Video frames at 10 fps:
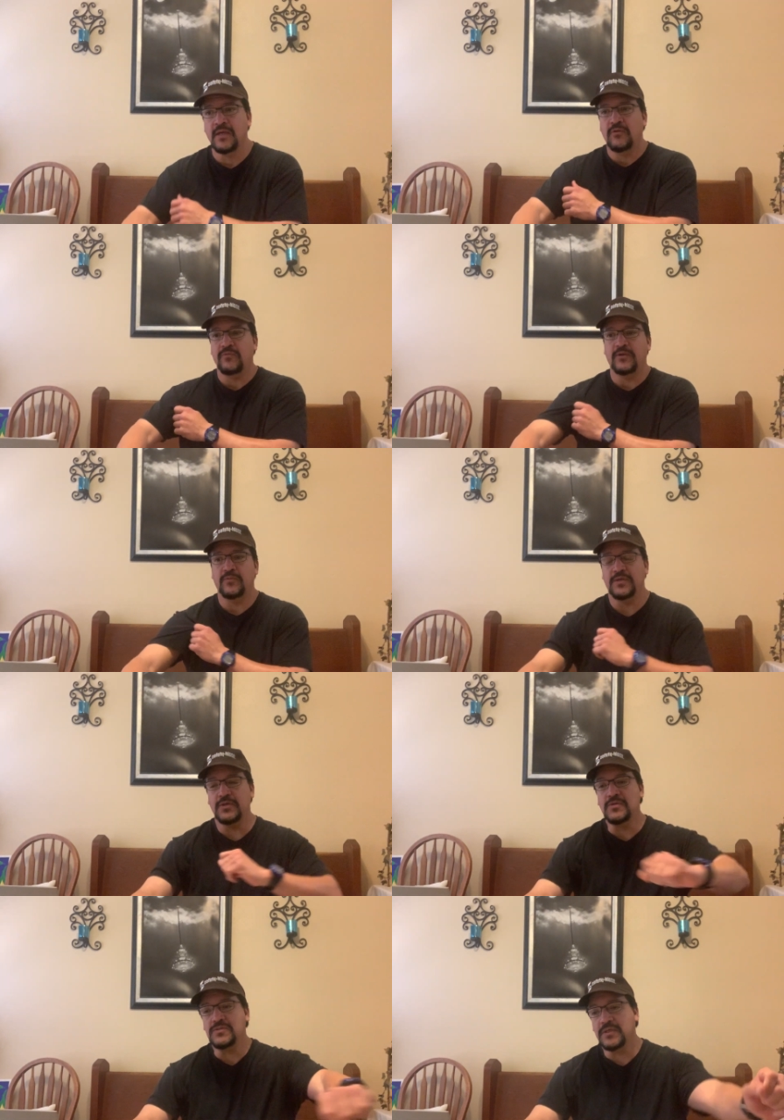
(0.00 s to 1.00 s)

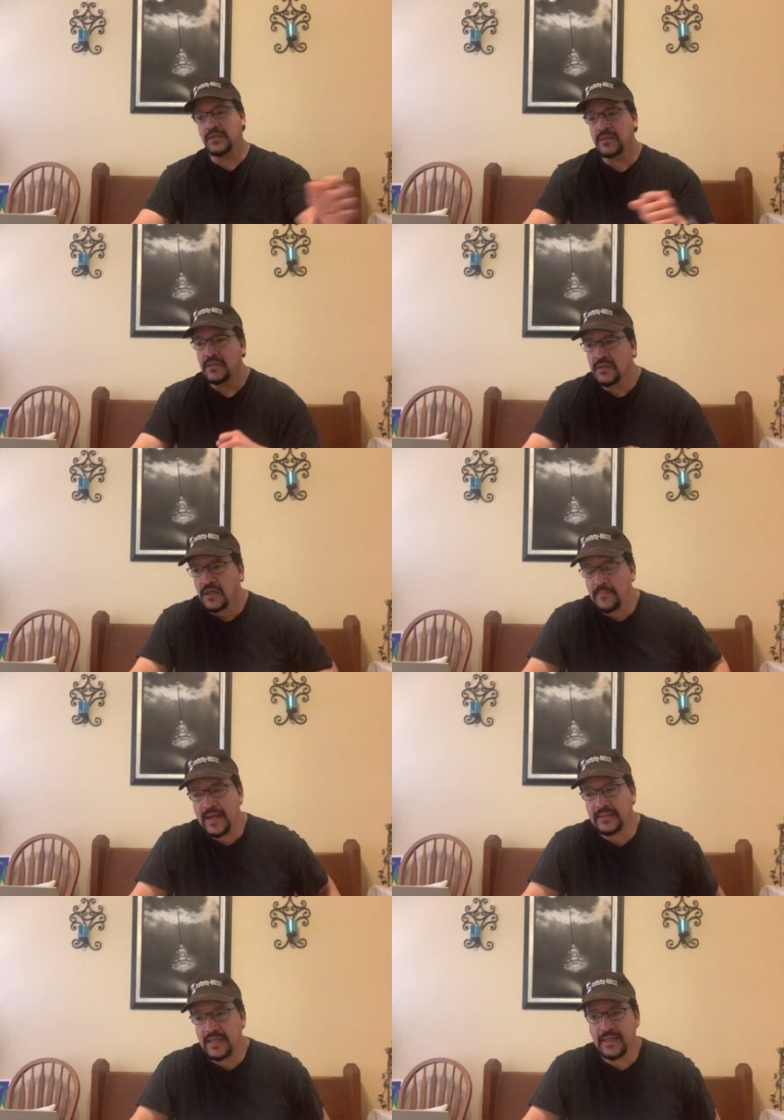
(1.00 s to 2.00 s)
reducing
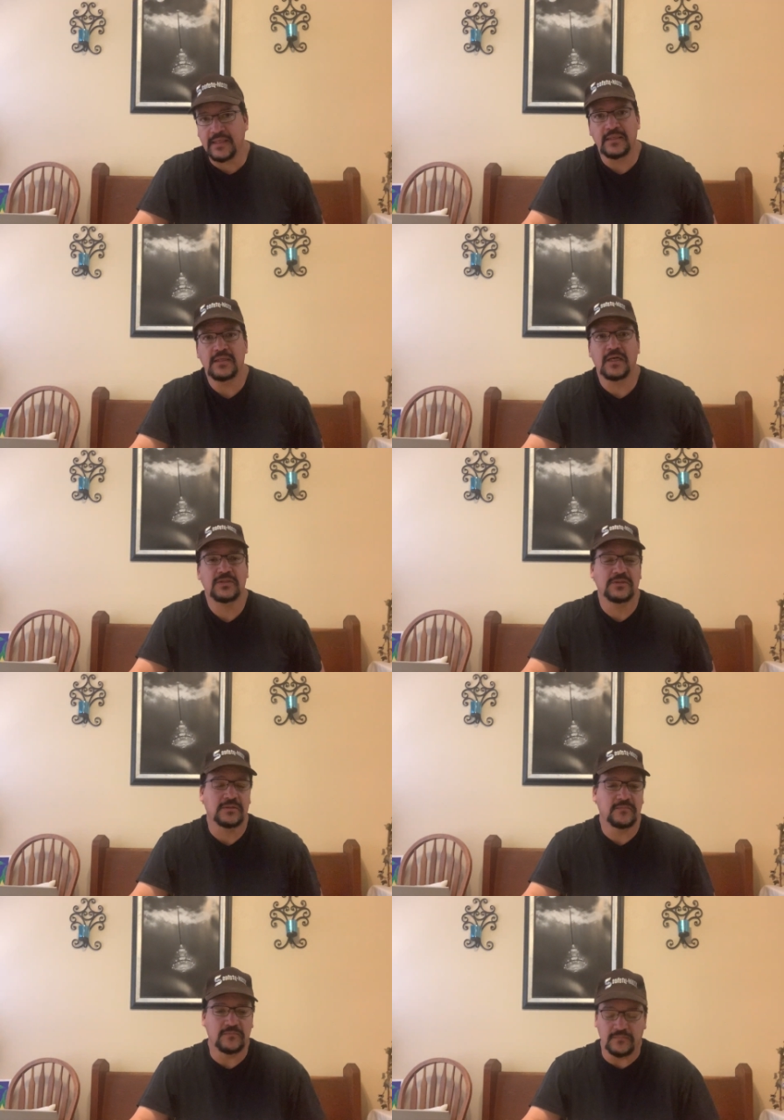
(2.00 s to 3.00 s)
magnetic
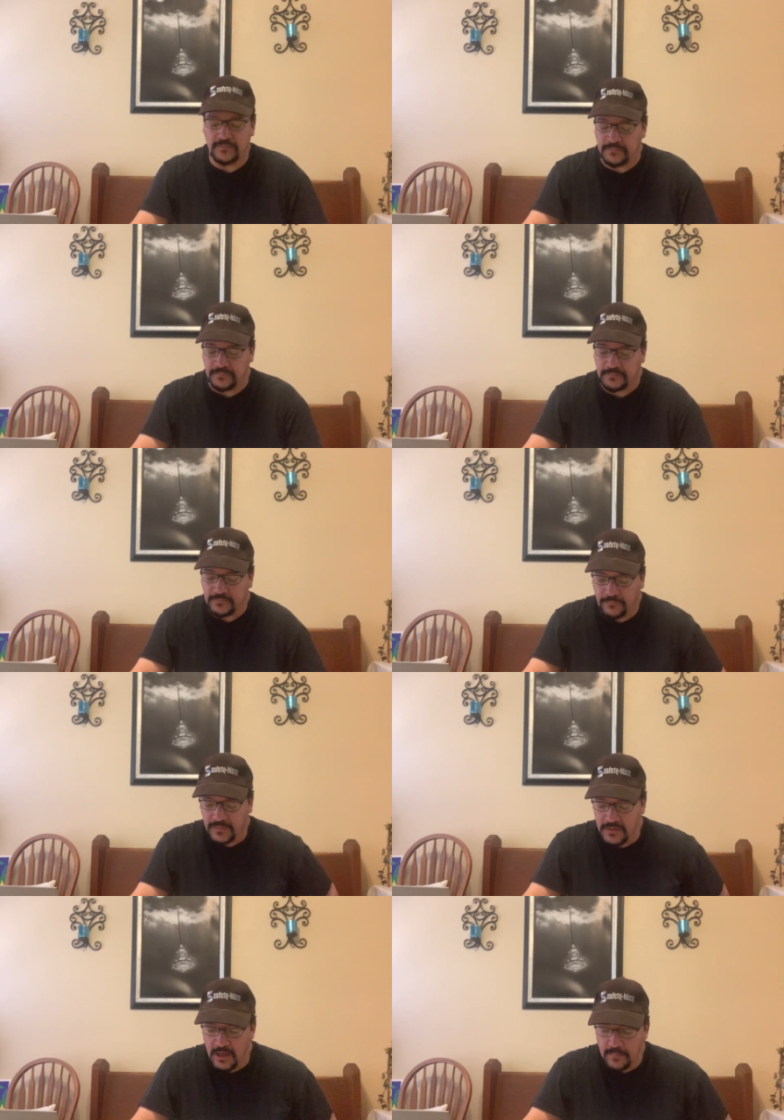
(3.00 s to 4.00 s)
induction
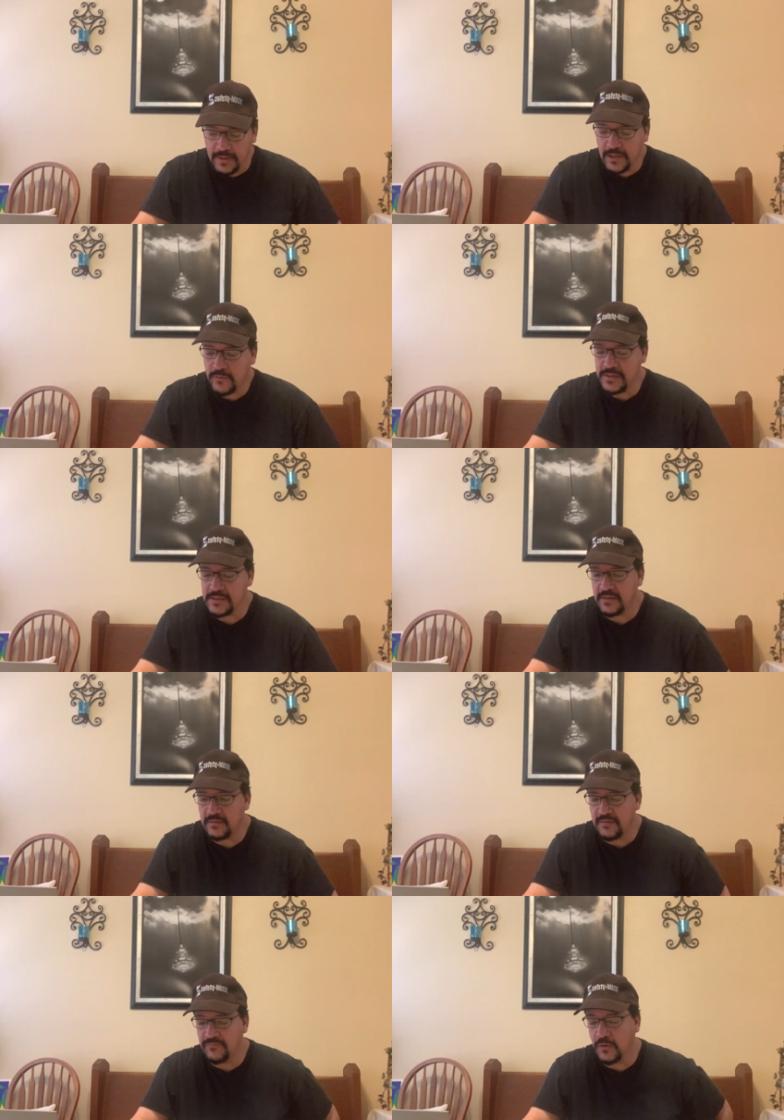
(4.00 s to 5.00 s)
to help increase
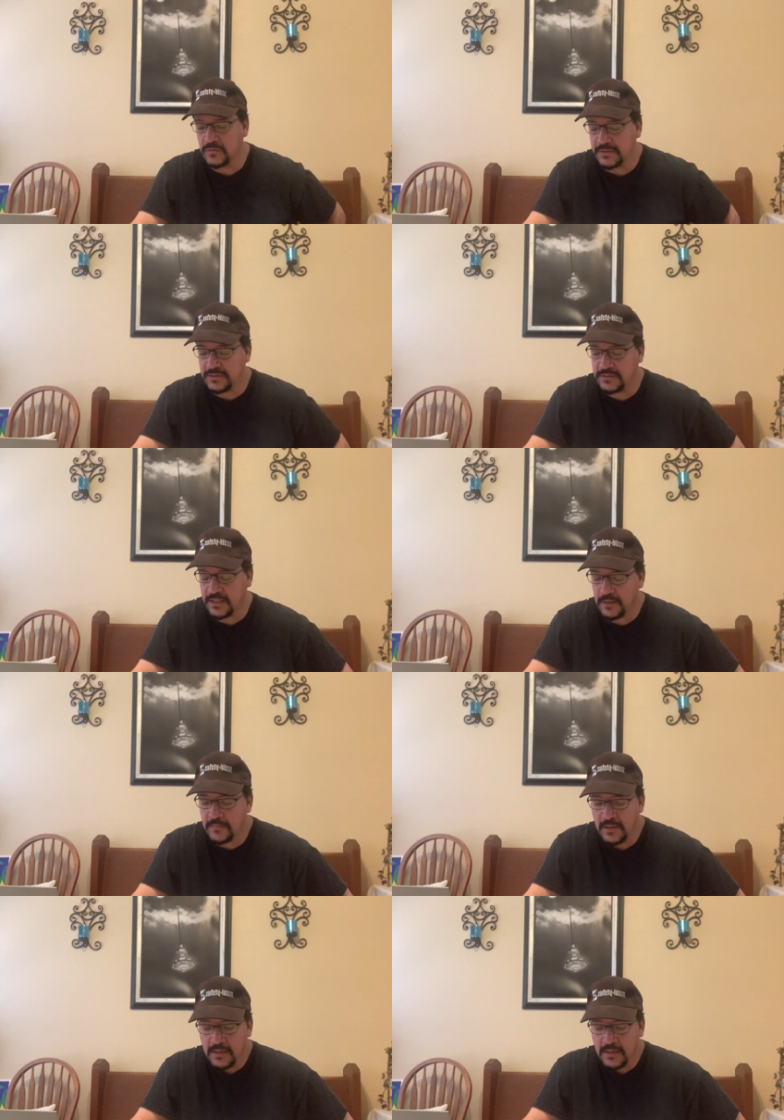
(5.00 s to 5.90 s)
the voltage setup